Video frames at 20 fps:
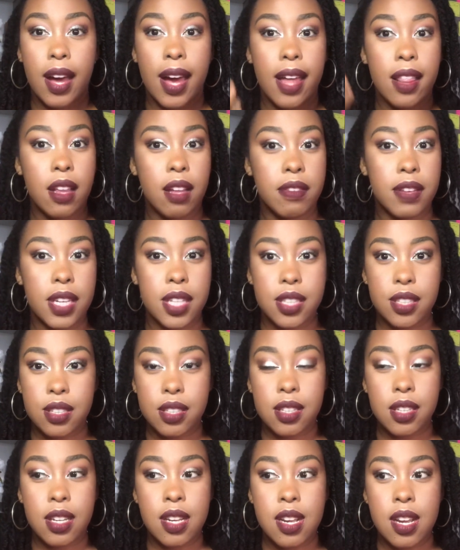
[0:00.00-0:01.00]
I love it.
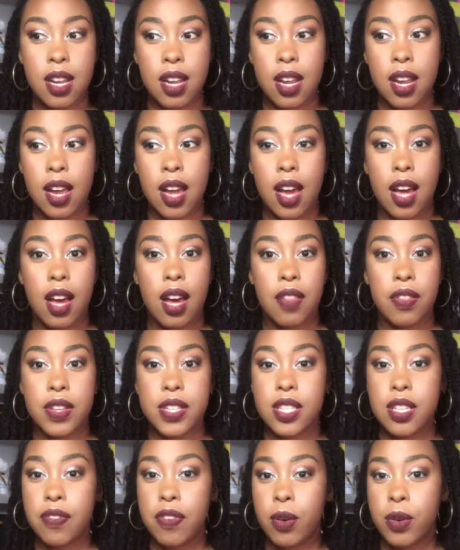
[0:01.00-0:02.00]

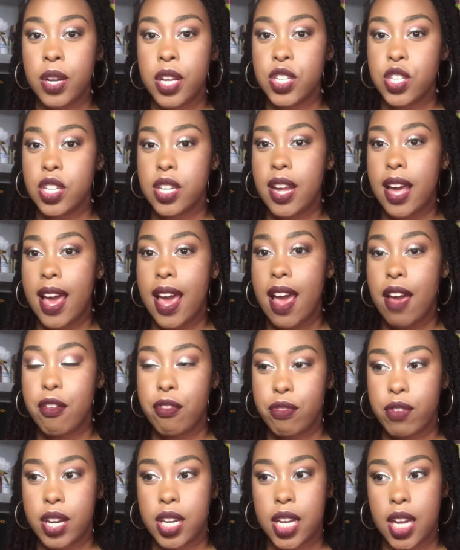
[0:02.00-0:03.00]
This is a foundation
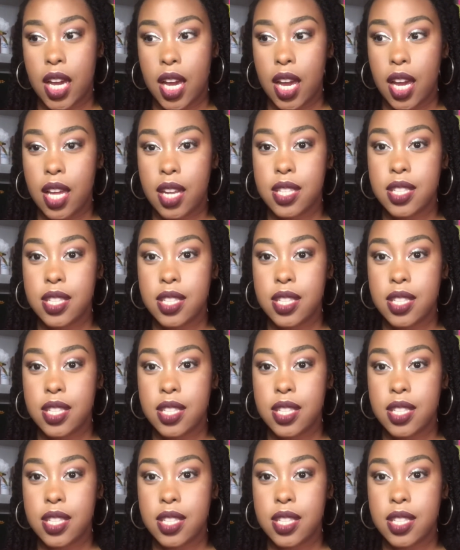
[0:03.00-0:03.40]
every day.